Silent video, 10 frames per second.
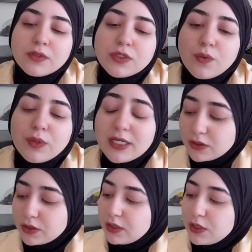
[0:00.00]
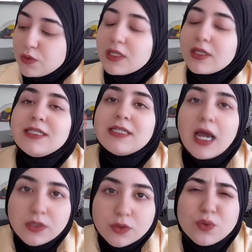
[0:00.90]
So when I started using these,
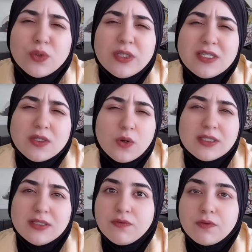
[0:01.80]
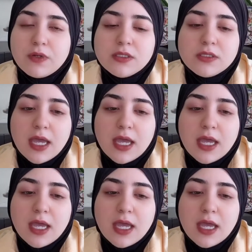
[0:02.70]
I truly saw a difference,